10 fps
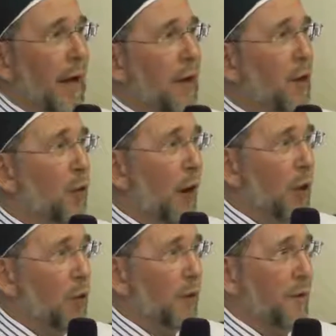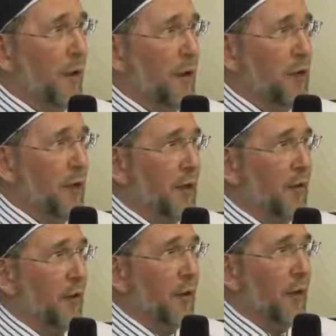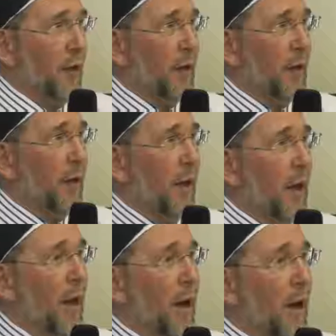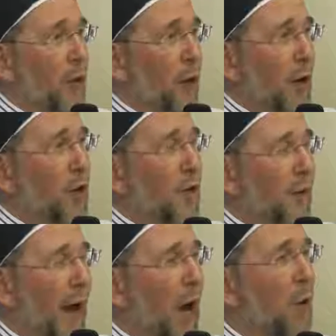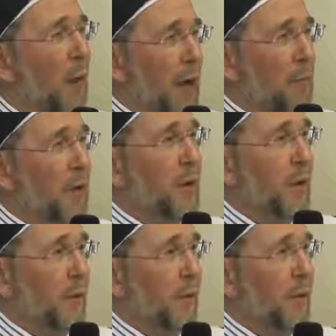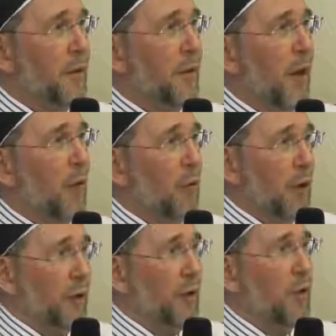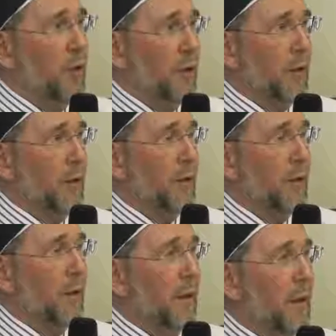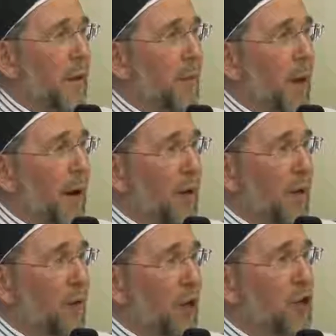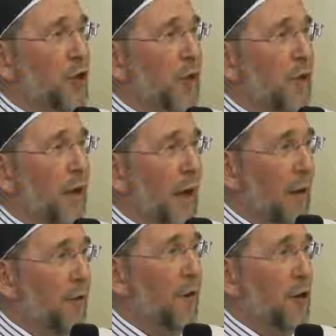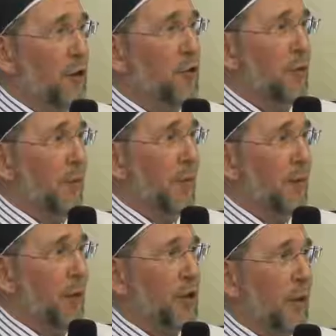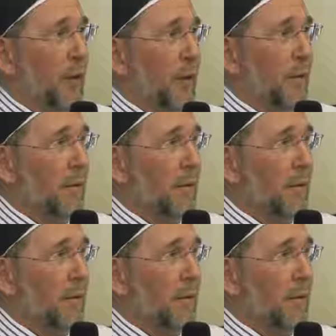in the records of these treaties of Lausanne are the records of how many Muslims were slaughtered by the Russian and French troops especially.